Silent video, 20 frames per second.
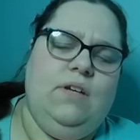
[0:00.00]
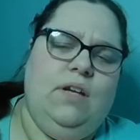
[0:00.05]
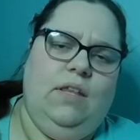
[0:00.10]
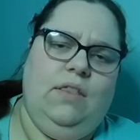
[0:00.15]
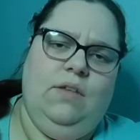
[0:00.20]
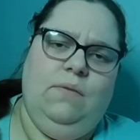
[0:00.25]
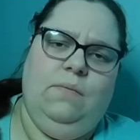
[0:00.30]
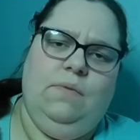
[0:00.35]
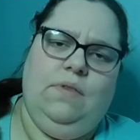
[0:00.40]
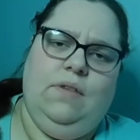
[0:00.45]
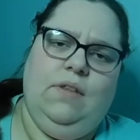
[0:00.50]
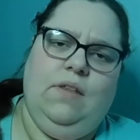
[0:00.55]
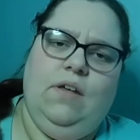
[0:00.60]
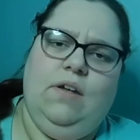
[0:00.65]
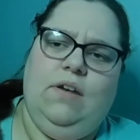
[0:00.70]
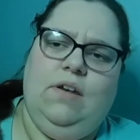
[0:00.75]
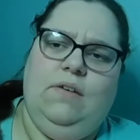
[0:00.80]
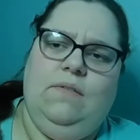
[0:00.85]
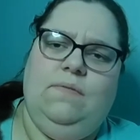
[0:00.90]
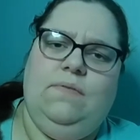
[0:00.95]
Nothing with a
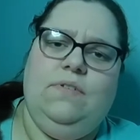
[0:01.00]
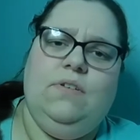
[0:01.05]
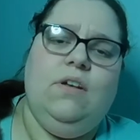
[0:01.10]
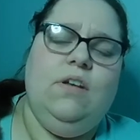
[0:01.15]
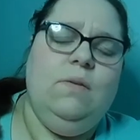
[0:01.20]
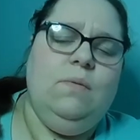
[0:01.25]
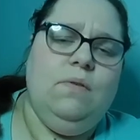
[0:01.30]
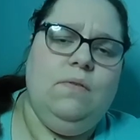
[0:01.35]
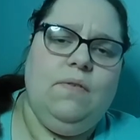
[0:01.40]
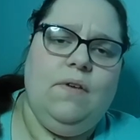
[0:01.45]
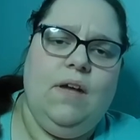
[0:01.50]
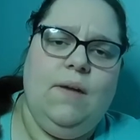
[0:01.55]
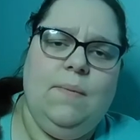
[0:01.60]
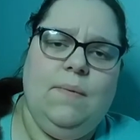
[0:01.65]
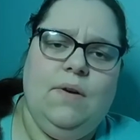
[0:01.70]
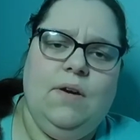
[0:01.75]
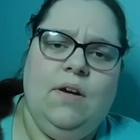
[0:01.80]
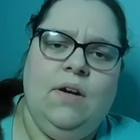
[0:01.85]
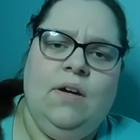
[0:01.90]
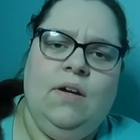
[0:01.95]
lot of soluble
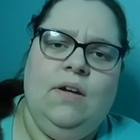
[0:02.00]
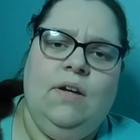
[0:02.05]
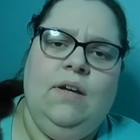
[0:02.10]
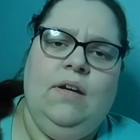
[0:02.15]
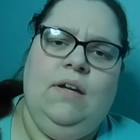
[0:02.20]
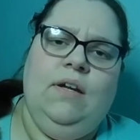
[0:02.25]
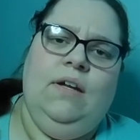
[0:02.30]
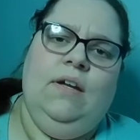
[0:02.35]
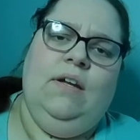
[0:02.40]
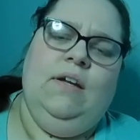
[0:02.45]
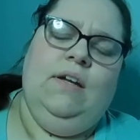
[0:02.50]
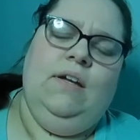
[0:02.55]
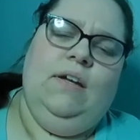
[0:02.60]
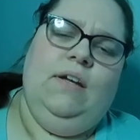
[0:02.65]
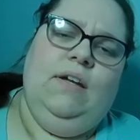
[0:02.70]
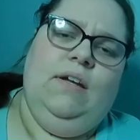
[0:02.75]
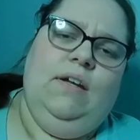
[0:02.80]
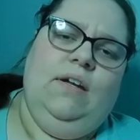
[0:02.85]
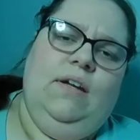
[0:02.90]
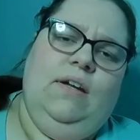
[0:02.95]
fiber.
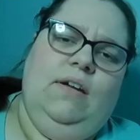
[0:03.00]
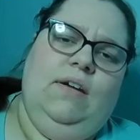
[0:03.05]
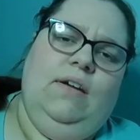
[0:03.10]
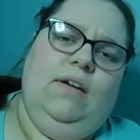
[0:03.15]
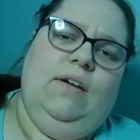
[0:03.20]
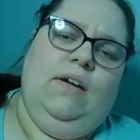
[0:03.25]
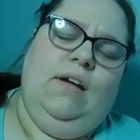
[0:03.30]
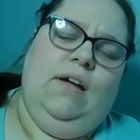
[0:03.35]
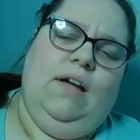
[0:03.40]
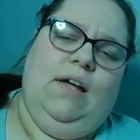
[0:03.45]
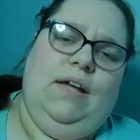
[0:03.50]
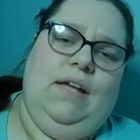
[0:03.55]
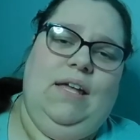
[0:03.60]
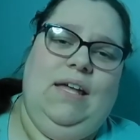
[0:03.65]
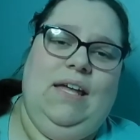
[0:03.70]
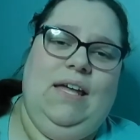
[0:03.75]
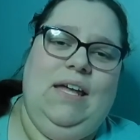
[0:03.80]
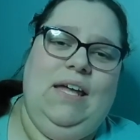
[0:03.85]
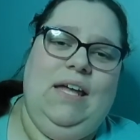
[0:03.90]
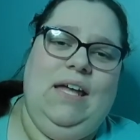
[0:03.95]
Uh,
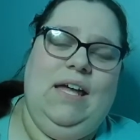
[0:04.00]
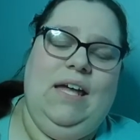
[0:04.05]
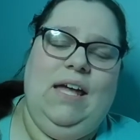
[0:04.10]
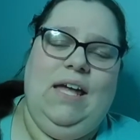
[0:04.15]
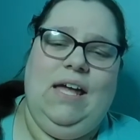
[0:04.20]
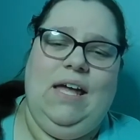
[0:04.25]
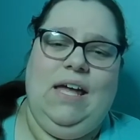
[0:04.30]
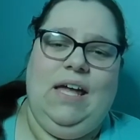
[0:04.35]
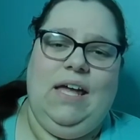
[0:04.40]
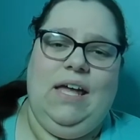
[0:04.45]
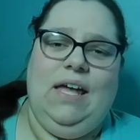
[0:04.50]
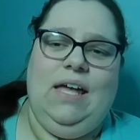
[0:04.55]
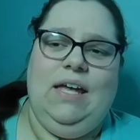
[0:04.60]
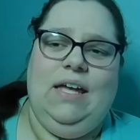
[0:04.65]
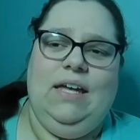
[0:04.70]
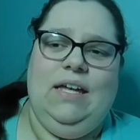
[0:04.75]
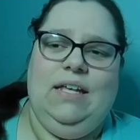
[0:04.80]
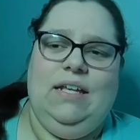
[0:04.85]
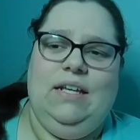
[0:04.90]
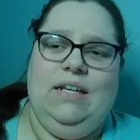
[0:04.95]

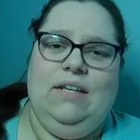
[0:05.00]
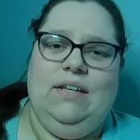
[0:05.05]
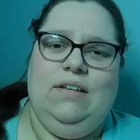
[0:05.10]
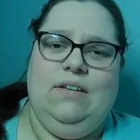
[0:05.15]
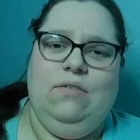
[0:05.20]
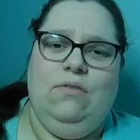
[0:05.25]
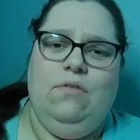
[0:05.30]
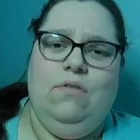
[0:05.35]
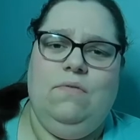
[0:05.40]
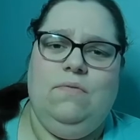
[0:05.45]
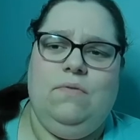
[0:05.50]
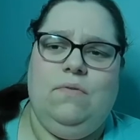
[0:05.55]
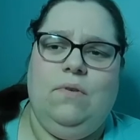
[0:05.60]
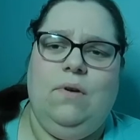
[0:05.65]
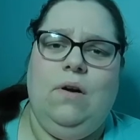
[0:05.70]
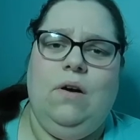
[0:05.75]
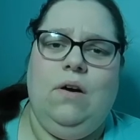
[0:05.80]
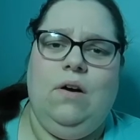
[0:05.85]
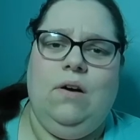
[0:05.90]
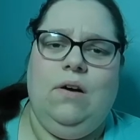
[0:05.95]
and
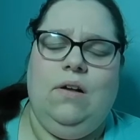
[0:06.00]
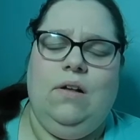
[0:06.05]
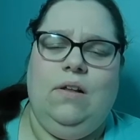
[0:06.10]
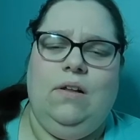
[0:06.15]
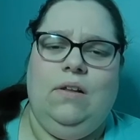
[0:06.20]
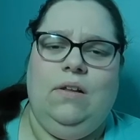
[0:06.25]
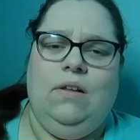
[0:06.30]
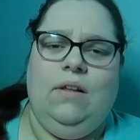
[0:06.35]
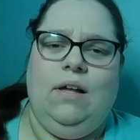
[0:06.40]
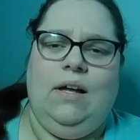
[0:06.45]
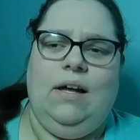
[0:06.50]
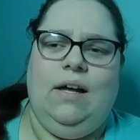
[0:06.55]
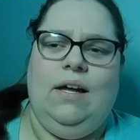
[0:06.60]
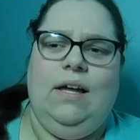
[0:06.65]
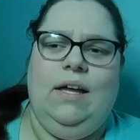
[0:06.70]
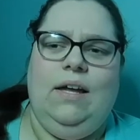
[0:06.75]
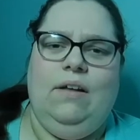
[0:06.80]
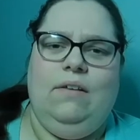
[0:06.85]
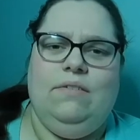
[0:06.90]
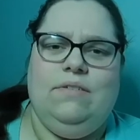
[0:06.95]
overall,
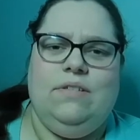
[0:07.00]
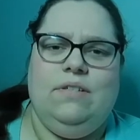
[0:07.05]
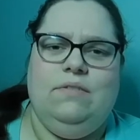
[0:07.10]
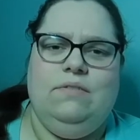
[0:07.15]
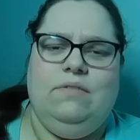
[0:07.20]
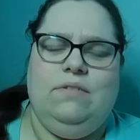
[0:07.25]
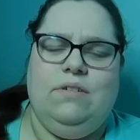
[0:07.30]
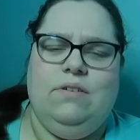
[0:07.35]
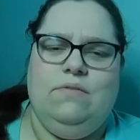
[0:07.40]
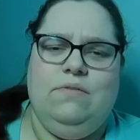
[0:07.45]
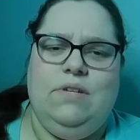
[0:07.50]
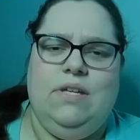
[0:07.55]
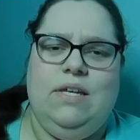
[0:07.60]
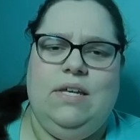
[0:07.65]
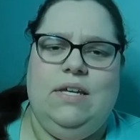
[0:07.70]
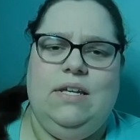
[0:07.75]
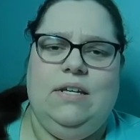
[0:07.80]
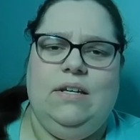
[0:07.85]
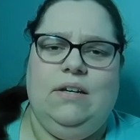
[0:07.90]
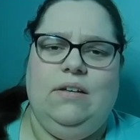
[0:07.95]
I also don't
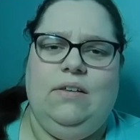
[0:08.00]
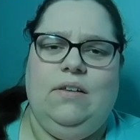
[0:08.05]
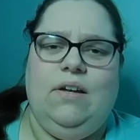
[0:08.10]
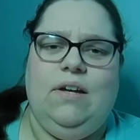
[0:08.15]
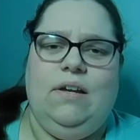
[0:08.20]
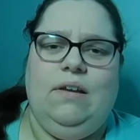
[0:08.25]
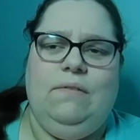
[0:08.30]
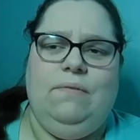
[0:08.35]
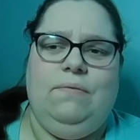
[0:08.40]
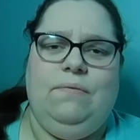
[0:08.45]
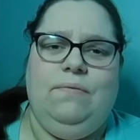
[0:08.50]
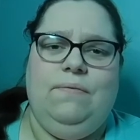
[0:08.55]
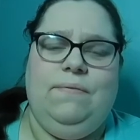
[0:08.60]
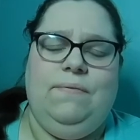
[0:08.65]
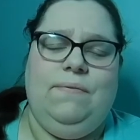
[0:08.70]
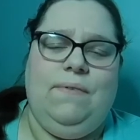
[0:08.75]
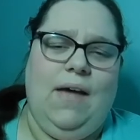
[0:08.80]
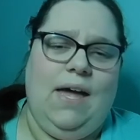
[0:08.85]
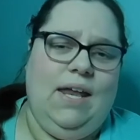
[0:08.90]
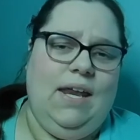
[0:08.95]
eat a lot of
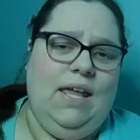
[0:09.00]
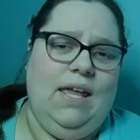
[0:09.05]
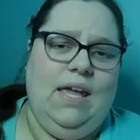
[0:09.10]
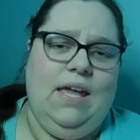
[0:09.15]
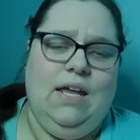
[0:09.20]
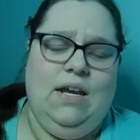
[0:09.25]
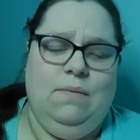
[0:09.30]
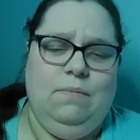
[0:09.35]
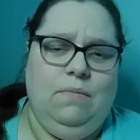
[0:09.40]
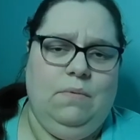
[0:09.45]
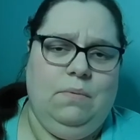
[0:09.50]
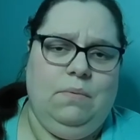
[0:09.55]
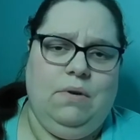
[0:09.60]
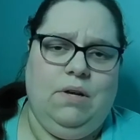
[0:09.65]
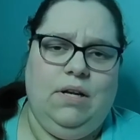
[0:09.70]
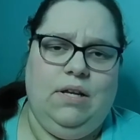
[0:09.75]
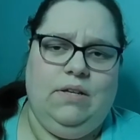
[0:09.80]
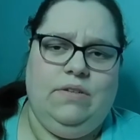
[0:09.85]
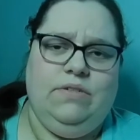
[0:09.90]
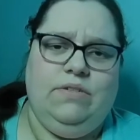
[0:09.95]
fatty animal
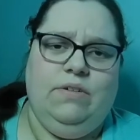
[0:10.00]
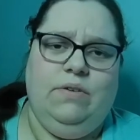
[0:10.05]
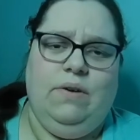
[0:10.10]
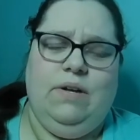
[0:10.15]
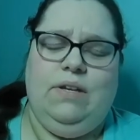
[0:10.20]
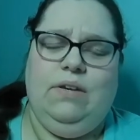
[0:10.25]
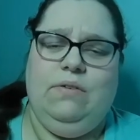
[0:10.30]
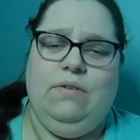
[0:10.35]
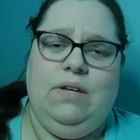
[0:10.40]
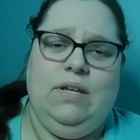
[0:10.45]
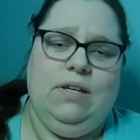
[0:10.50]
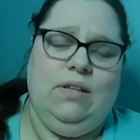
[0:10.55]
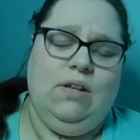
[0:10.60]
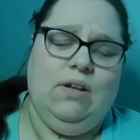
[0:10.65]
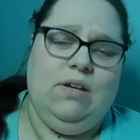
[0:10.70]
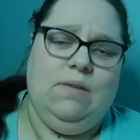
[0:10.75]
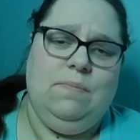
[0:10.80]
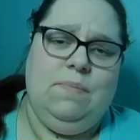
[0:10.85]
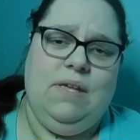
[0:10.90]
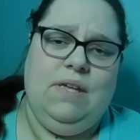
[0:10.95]
products. So I don't eat a
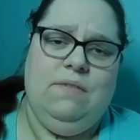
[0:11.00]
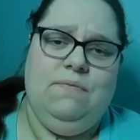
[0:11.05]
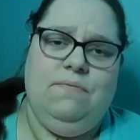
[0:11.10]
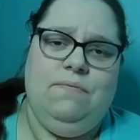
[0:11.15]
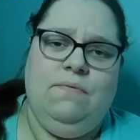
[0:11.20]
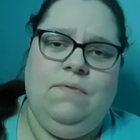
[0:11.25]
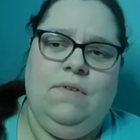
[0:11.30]
lot of beef.